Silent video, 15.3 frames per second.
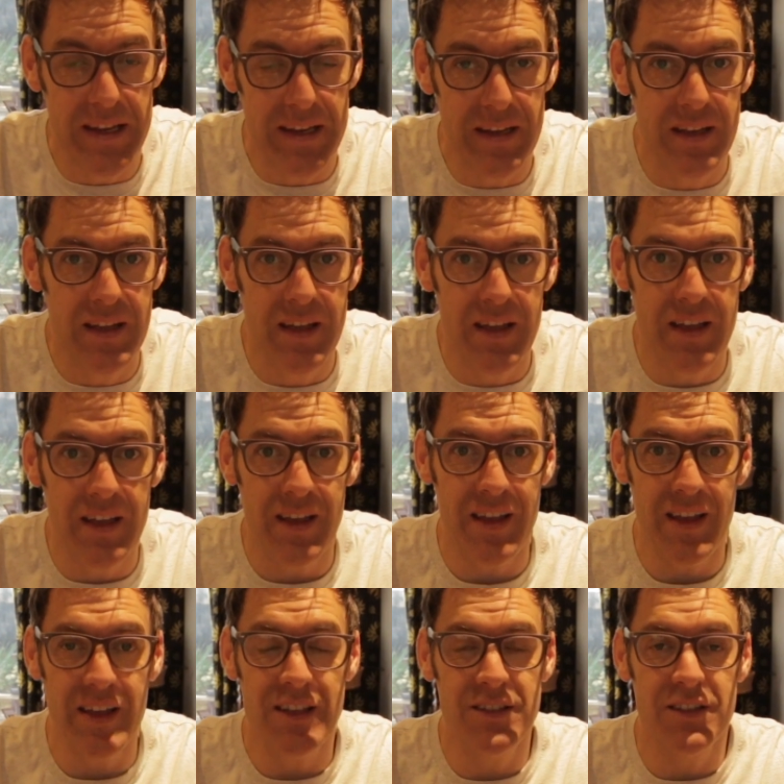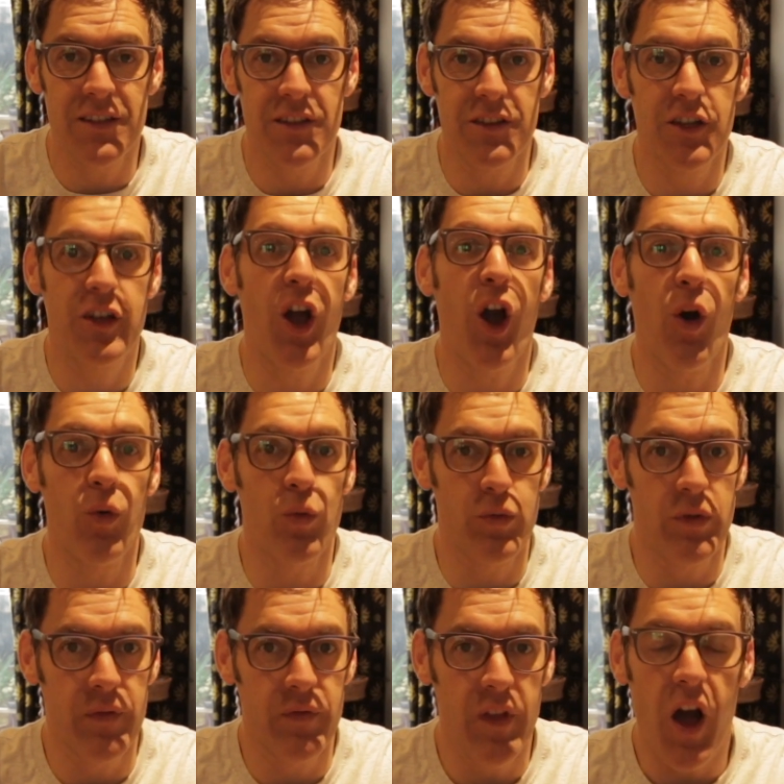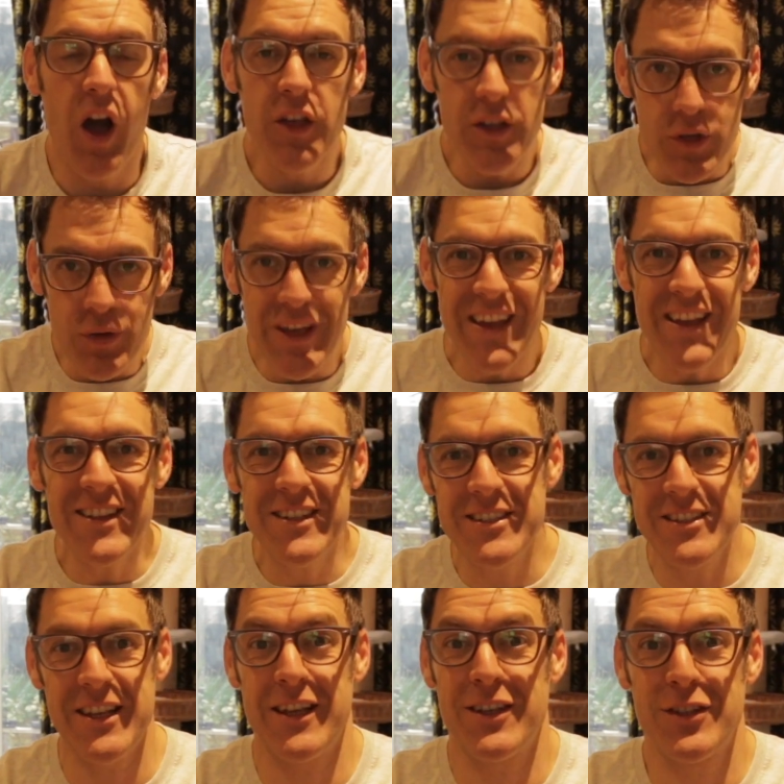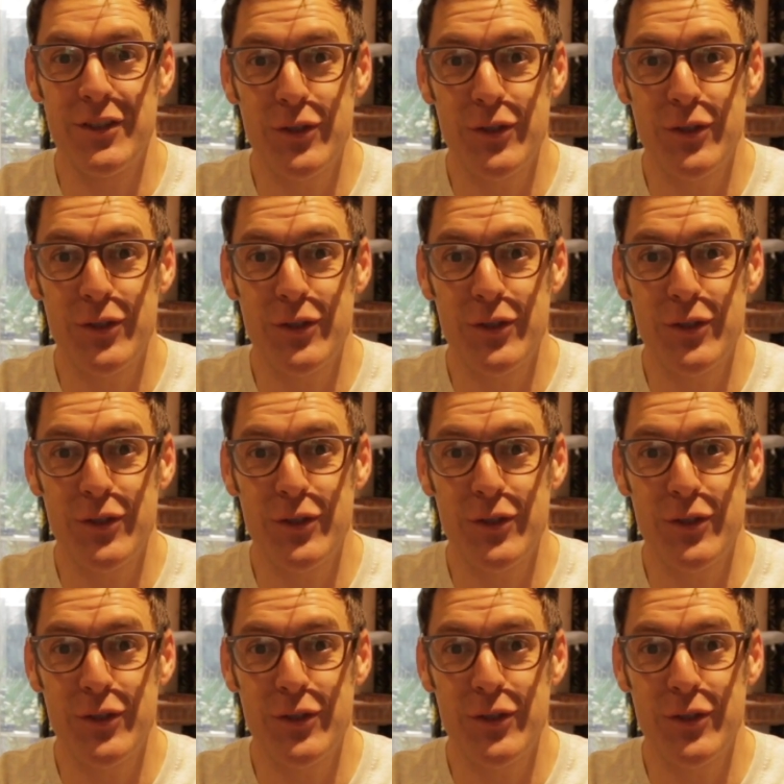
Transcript: D is the cold. Are you getting sick